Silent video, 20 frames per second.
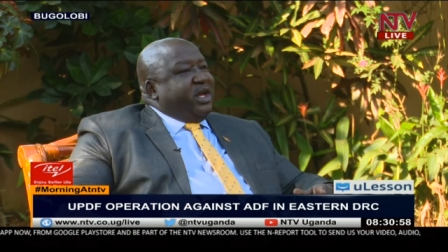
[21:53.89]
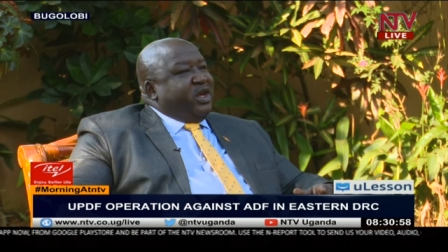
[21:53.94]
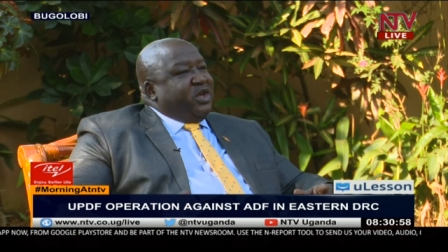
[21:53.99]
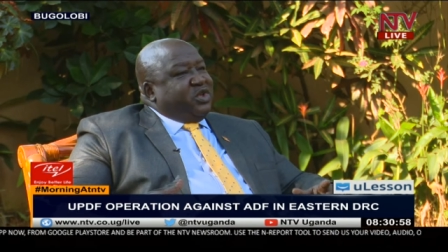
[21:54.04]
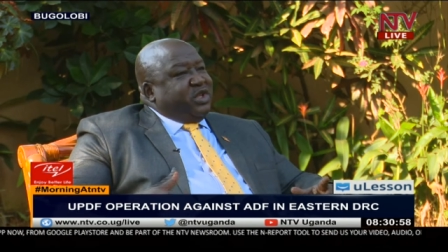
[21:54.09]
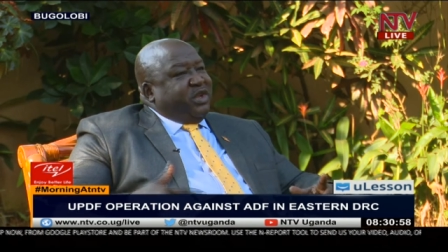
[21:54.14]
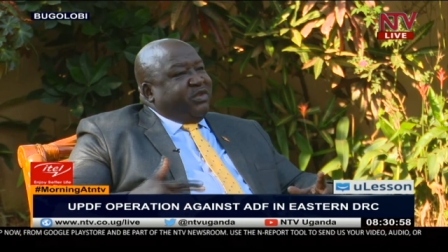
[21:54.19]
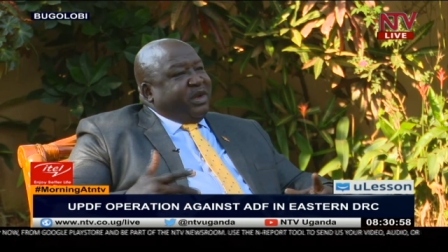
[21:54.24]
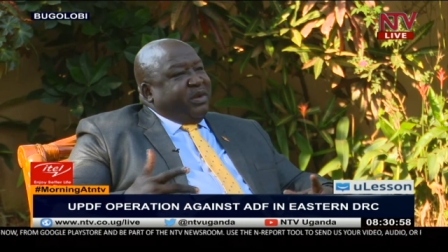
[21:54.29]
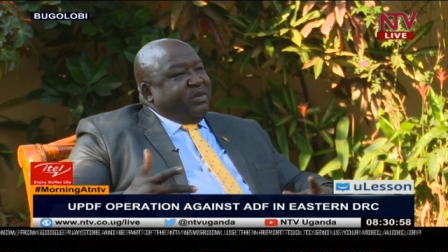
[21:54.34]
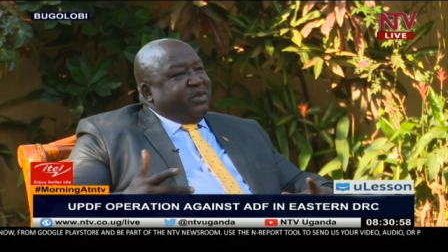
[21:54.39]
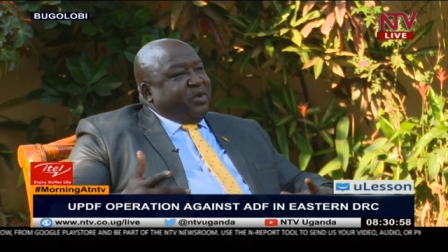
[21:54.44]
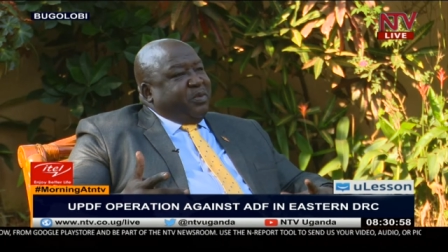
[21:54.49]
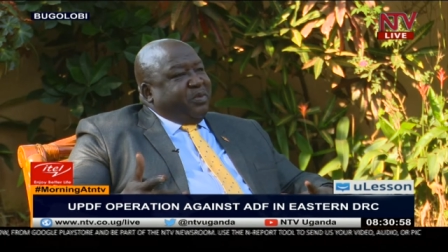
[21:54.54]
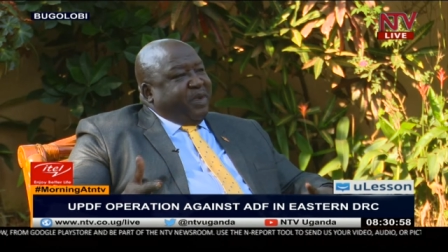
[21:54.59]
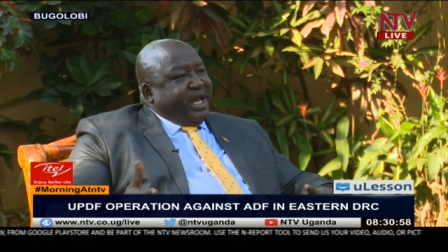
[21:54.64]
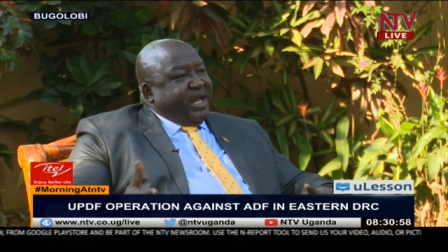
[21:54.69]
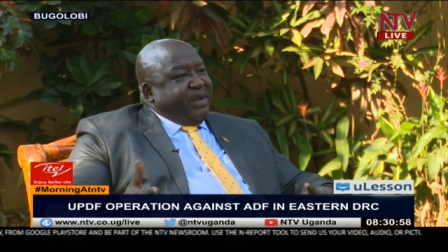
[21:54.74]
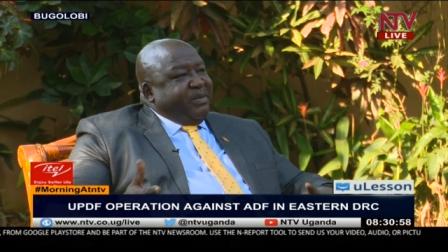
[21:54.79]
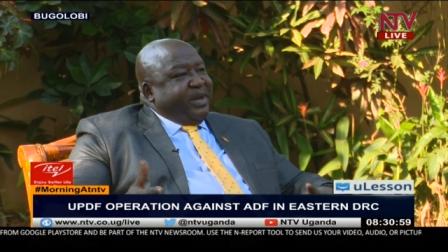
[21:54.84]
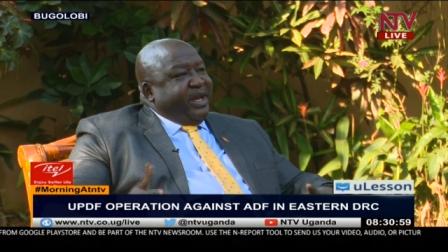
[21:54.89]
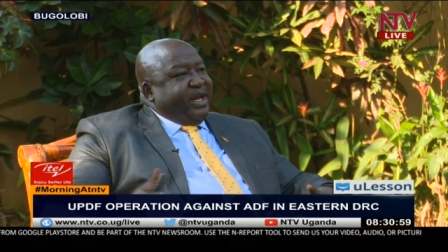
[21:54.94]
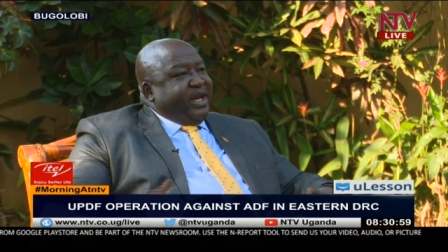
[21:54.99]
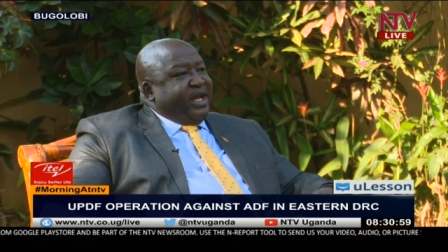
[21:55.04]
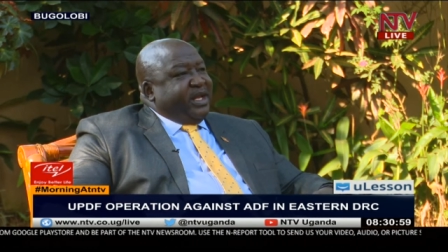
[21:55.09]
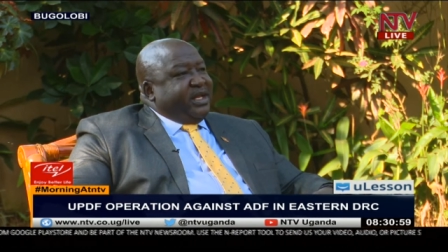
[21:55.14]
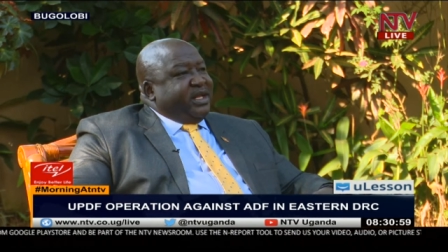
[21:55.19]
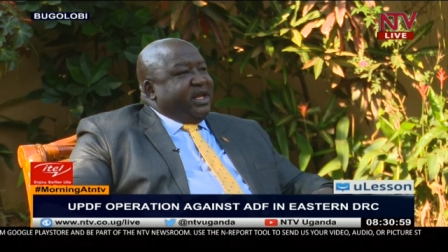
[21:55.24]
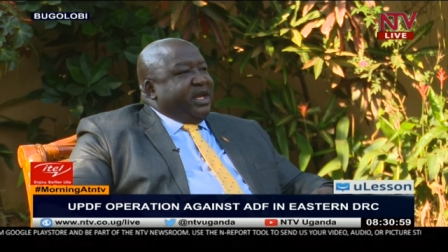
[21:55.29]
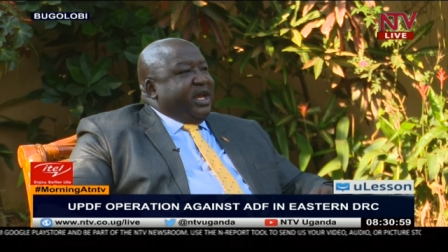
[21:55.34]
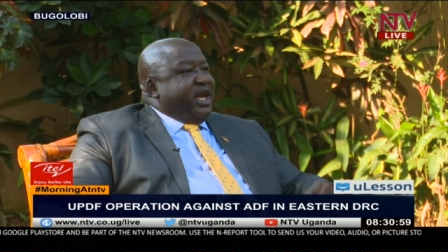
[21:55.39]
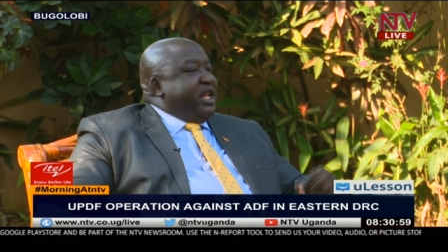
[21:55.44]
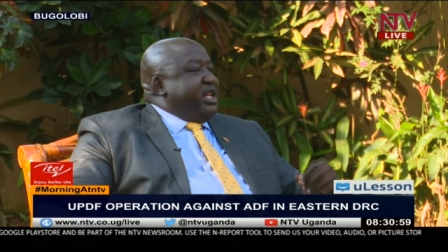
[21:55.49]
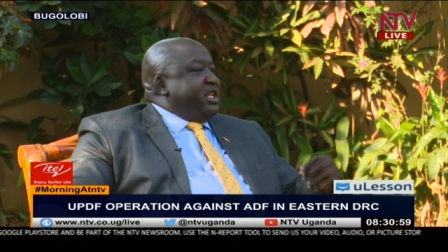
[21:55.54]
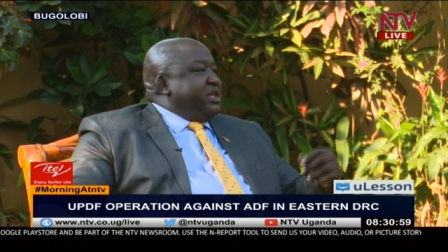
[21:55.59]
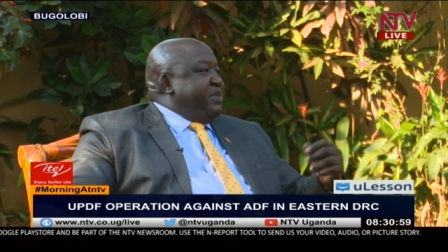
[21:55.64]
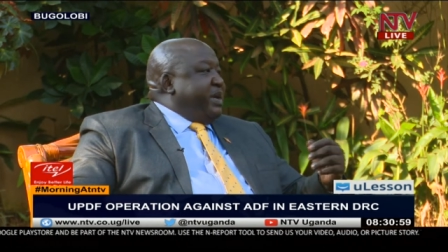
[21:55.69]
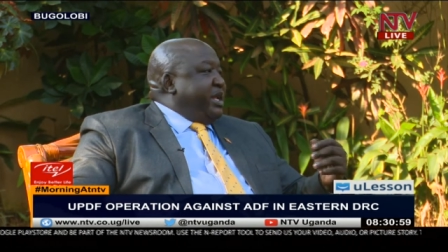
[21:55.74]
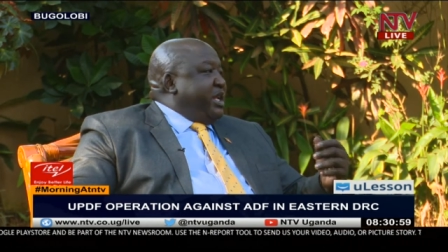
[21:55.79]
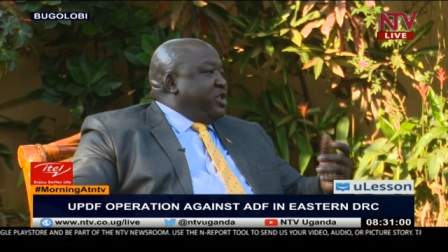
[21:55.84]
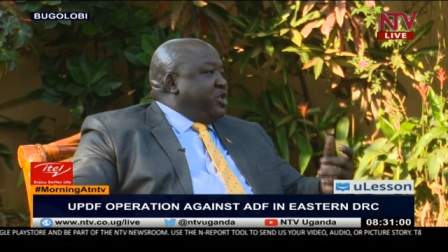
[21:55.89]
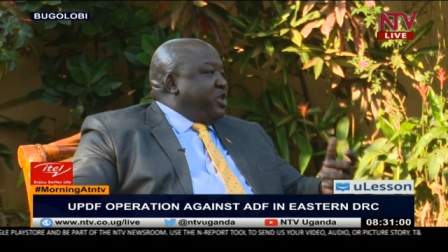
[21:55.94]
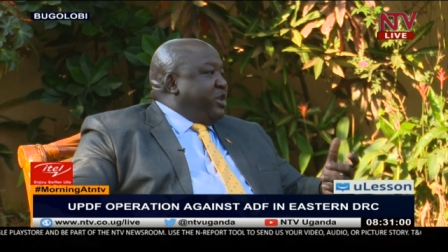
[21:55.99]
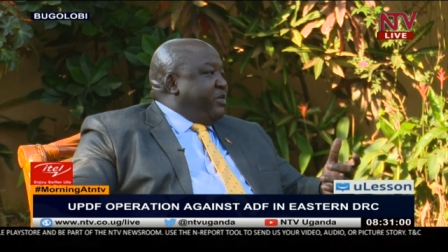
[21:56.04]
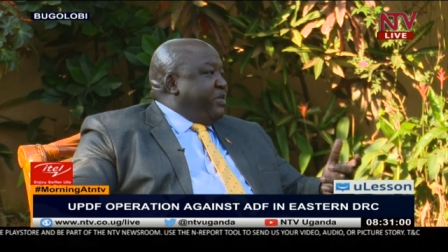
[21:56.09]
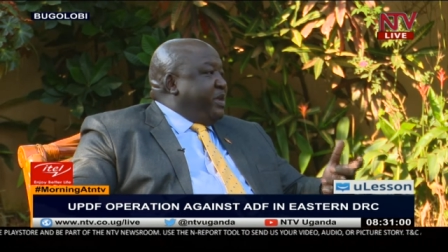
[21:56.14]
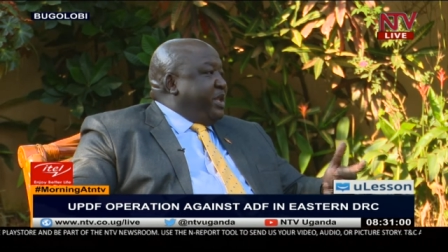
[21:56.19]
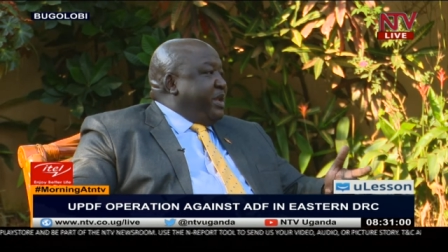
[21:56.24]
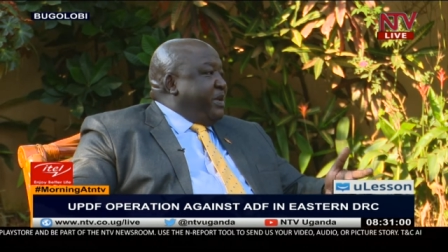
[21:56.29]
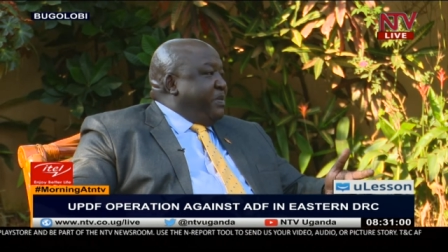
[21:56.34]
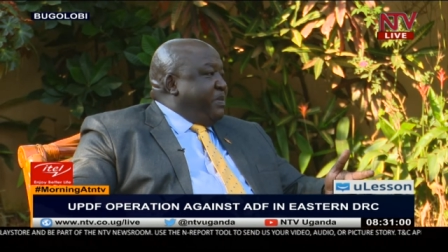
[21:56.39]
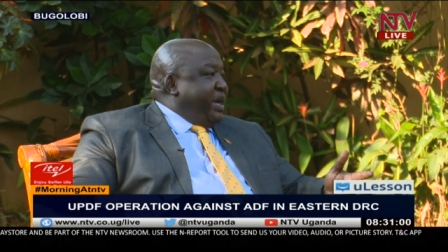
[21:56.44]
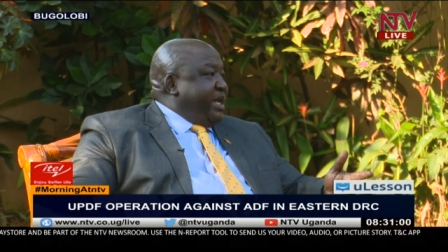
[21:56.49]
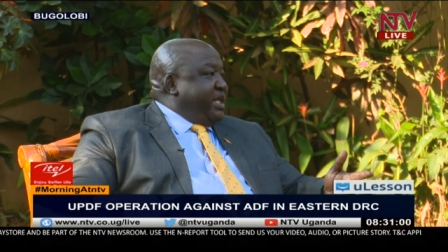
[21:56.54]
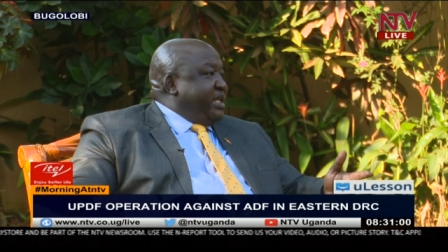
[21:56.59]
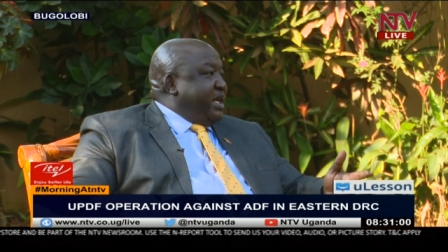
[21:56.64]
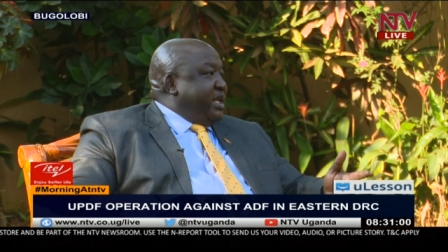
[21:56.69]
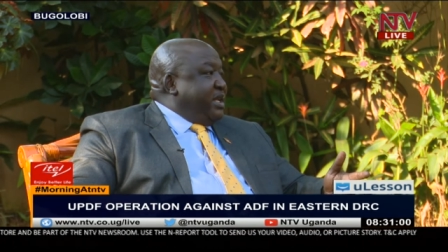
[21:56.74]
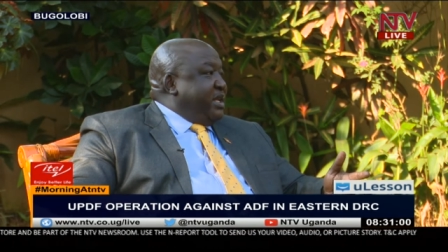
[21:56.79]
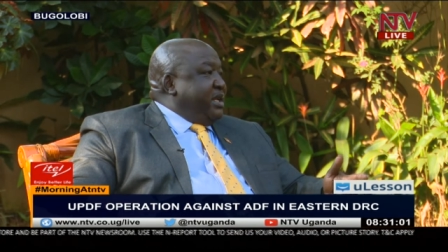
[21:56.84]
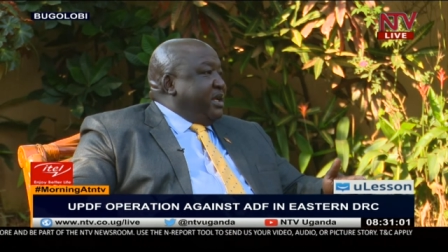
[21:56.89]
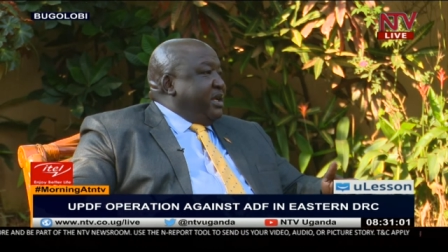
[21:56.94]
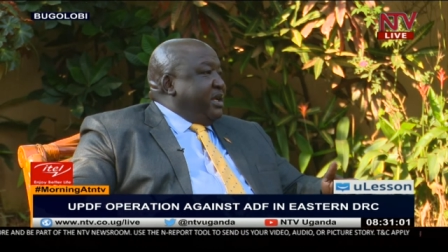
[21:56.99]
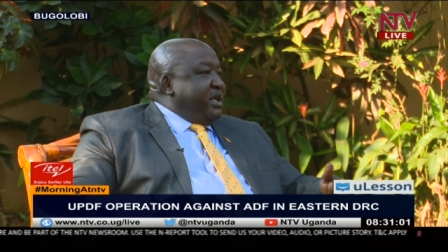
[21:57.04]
it should have come to parliament and this matter should have been debated,